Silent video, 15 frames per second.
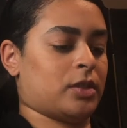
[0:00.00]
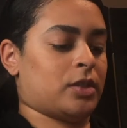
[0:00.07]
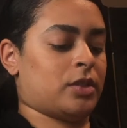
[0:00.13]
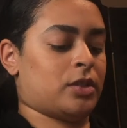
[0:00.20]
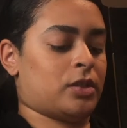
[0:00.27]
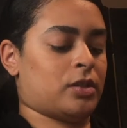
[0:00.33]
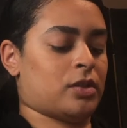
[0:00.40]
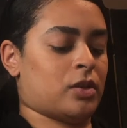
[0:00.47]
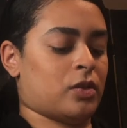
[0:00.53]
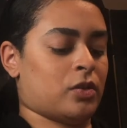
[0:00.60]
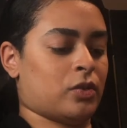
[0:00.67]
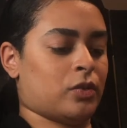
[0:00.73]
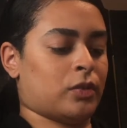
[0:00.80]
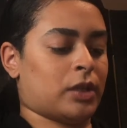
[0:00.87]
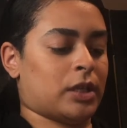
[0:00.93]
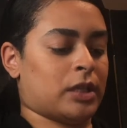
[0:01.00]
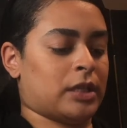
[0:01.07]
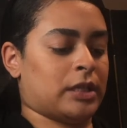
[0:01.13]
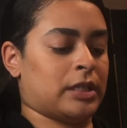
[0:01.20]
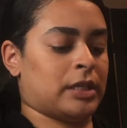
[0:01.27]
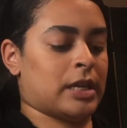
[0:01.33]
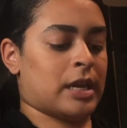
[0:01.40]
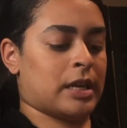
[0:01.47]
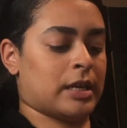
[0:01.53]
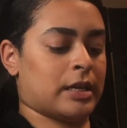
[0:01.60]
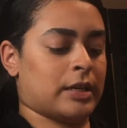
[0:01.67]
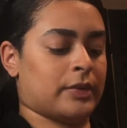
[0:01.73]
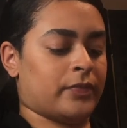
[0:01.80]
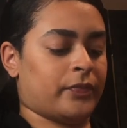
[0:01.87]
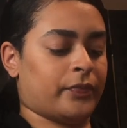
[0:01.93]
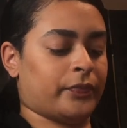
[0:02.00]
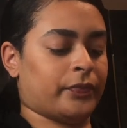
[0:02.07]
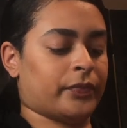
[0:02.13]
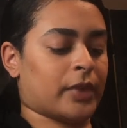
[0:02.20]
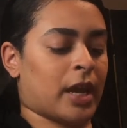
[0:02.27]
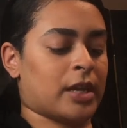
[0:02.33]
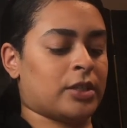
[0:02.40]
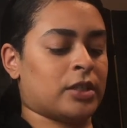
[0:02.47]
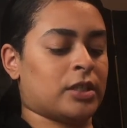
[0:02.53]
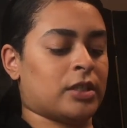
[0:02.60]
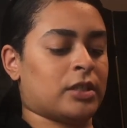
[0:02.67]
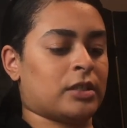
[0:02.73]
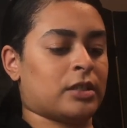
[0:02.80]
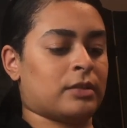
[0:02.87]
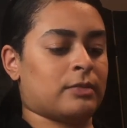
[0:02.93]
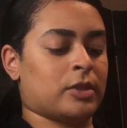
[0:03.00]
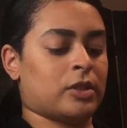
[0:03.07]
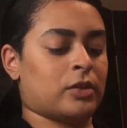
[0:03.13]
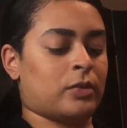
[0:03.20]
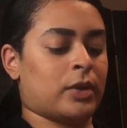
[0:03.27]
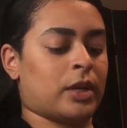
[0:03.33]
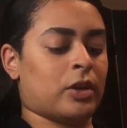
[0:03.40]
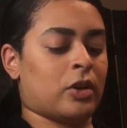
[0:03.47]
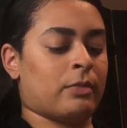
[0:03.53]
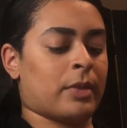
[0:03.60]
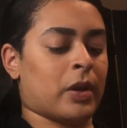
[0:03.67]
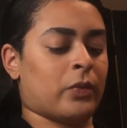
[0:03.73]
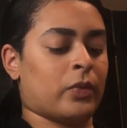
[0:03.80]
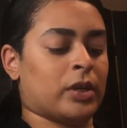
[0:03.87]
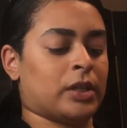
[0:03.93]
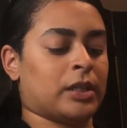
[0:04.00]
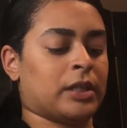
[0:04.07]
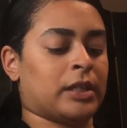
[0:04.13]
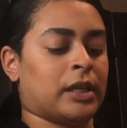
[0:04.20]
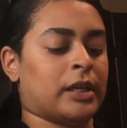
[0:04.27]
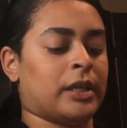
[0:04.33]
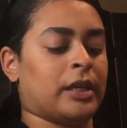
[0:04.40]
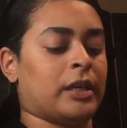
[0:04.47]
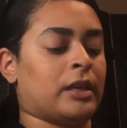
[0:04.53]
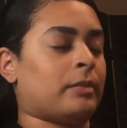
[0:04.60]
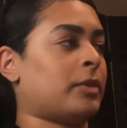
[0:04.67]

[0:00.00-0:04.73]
So yeah, I'm still waiting on my one client.